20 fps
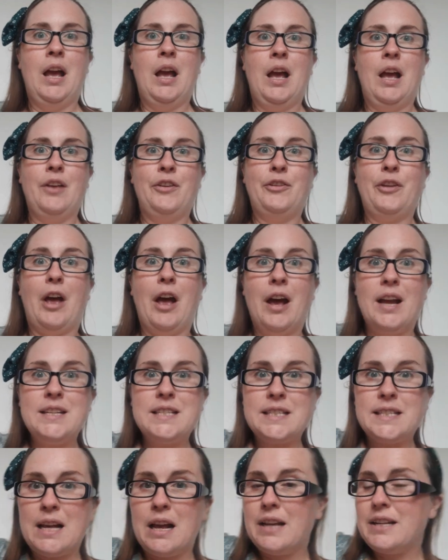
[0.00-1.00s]
So I
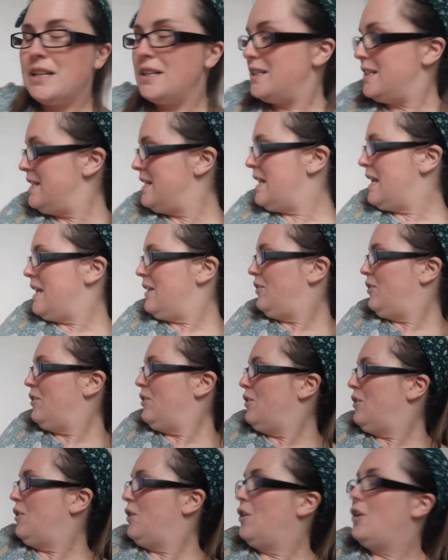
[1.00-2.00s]
decided to knit
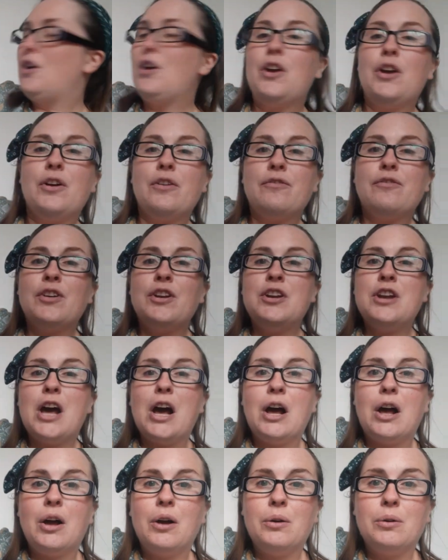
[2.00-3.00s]
the
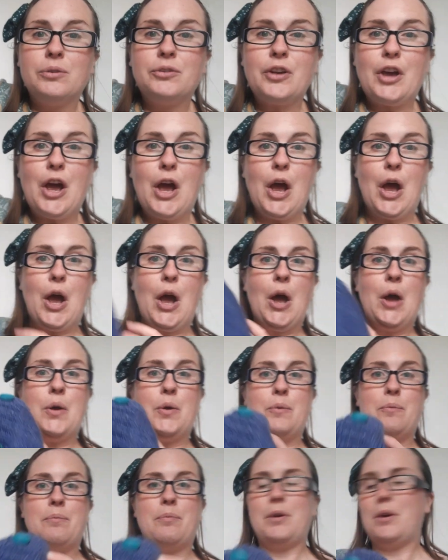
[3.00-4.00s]
Gnarled
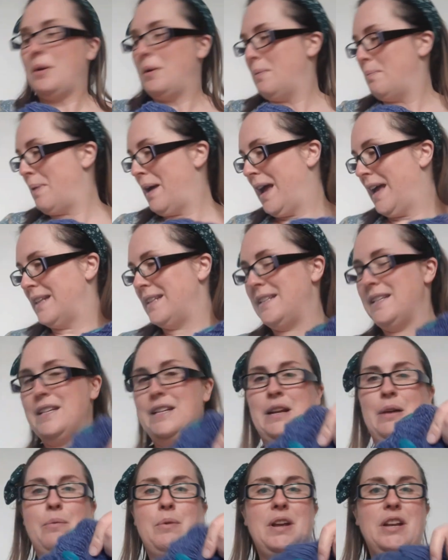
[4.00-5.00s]
oak
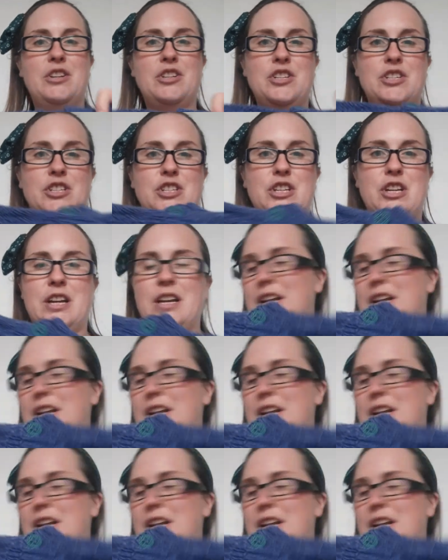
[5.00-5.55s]
pattern, which